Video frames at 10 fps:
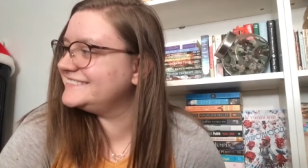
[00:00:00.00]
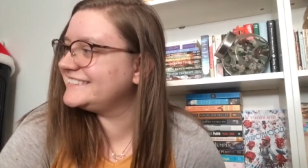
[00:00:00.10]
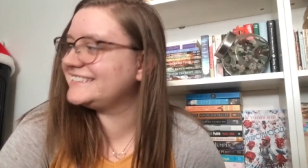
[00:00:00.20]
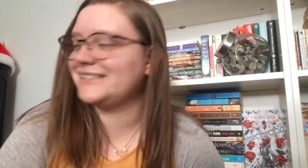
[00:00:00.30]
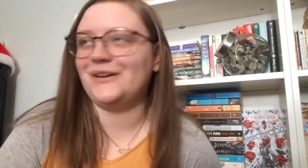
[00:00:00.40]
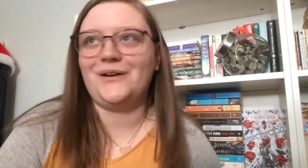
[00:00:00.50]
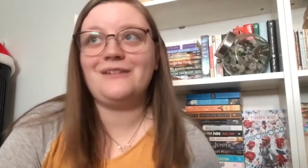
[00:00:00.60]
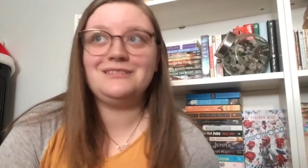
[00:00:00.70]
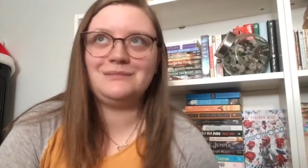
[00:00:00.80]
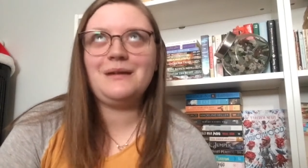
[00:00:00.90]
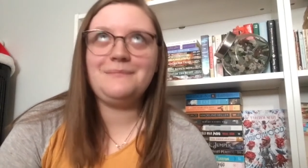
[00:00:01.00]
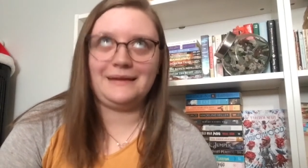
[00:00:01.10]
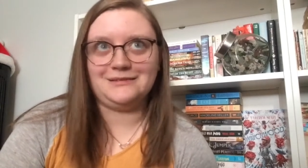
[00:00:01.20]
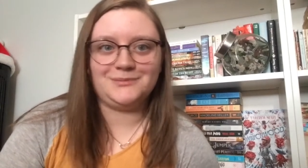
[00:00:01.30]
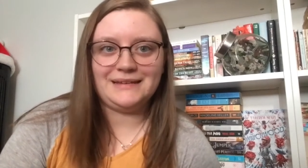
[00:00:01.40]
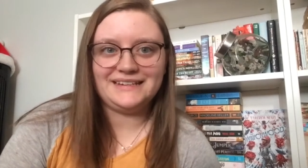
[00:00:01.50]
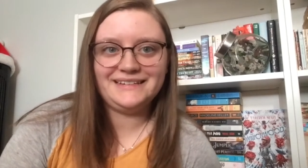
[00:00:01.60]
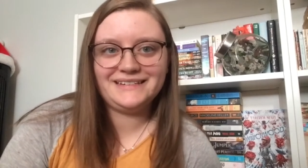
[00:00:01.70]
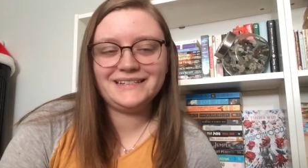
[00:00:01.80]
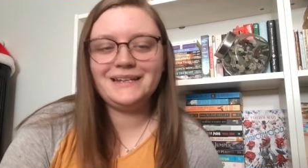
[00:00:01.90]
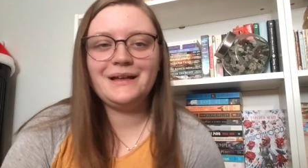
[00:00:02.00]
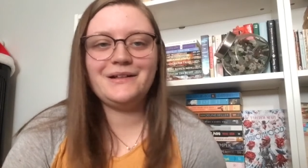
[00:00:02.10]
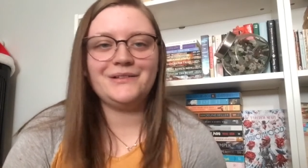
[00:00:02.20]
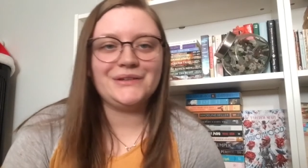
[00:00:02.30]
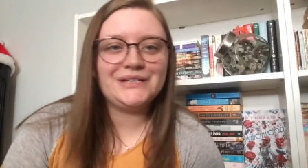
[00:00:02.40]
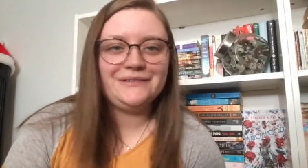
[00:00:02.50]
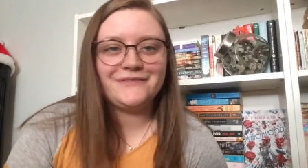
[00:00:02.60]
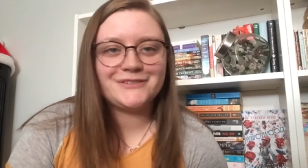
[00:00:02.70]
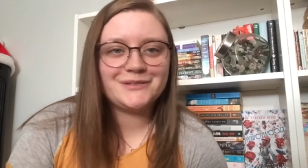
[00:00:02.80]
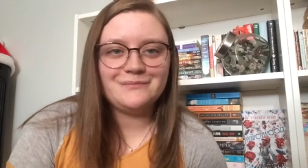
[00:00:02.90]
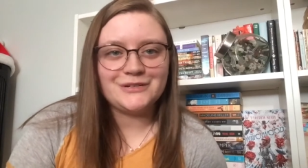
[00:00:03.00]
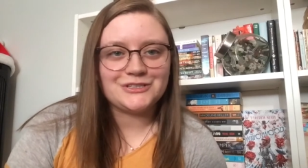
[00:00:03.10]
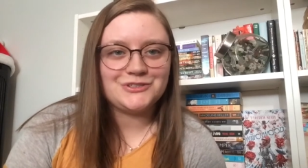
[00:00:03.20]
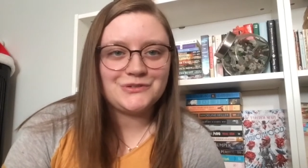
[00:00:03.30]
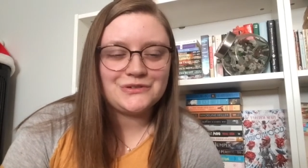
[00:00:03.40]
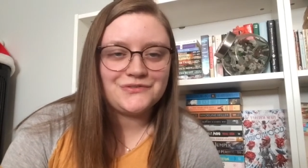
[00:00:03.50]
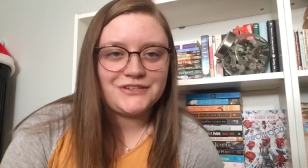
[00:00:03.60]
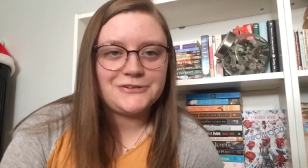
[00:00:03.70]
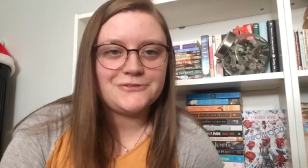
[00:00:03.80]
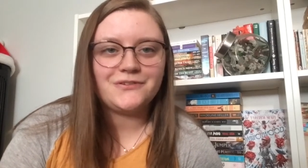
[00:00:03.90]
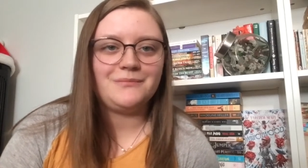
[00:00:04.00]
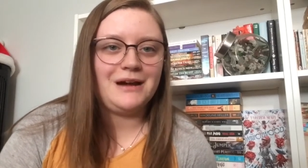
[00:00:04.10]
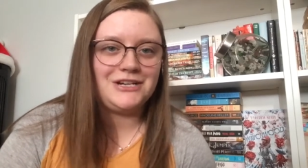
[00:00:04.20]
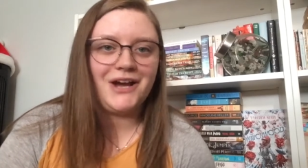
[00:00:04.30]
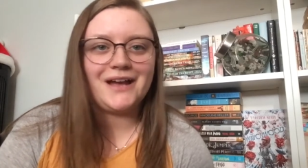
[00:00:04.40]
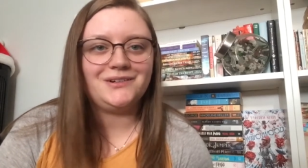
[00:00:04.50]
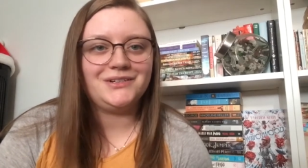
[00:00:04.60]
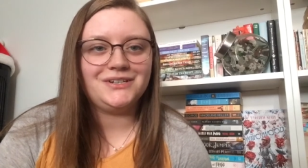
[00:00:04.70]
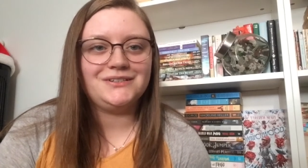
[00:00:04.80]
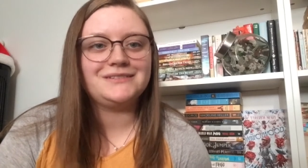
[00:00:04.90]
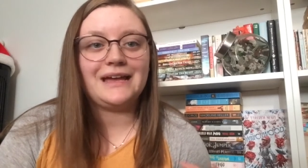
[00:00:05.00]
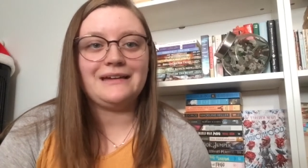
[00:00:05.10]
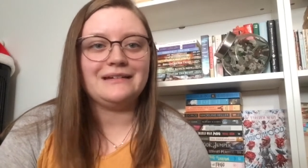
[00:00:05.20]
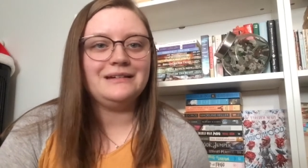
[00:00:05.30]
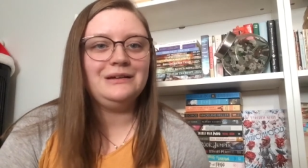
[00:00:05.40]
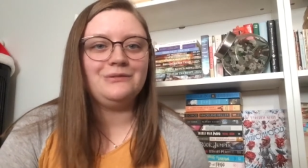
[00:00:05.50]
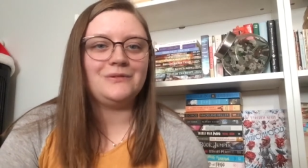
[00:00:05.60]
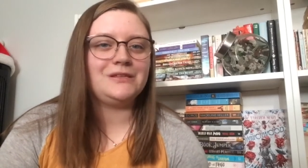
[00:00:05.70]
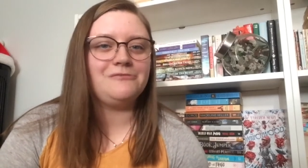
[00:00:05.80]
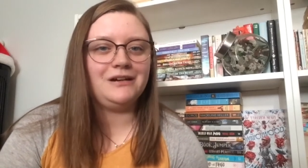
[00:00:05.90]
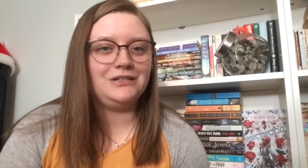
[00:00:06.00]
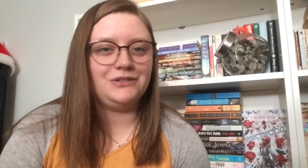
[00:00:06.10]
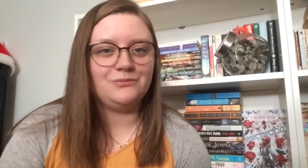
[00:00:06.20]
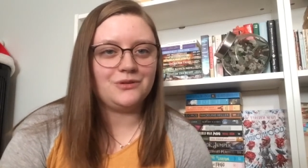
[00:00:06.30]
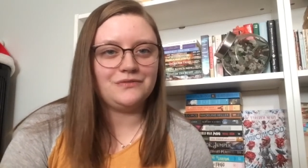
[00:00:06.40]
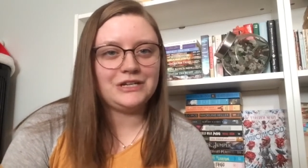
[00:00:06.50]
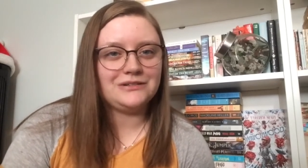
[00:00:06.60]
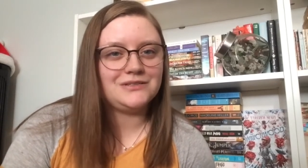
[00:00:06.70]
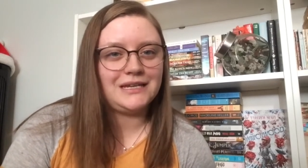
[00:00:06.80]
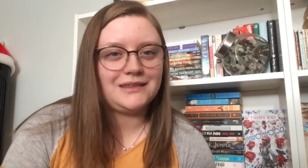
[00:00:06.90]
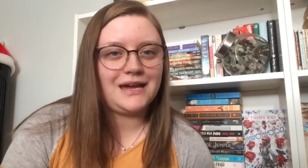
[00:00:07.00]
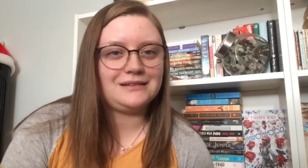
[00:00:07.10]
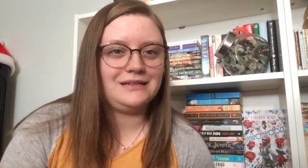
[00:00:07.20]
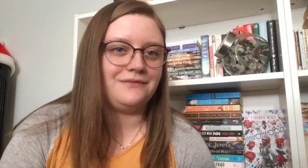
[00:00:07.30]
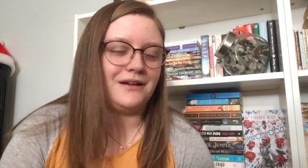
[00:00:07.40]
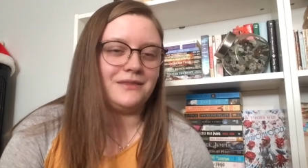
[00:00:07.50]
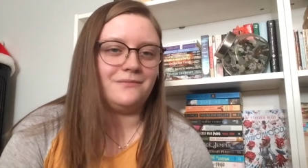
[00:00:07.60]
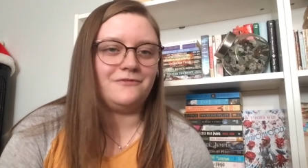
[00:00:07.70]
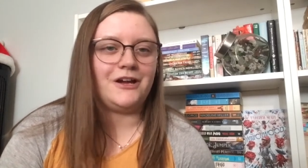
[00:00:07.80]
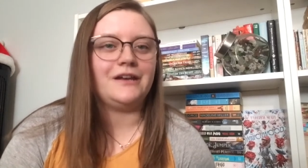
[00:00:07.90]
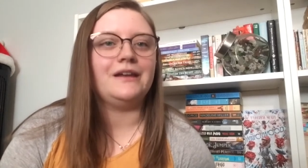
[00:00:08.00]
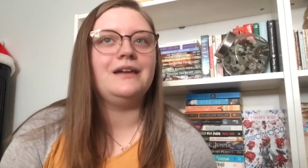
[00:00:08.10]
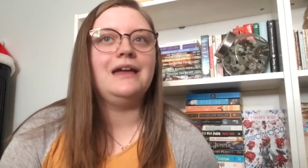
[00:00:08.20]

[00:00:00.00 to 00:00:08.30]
So I was in my basement looking for some books to review from my childhood because I really want to do more videos like that because I find them fun.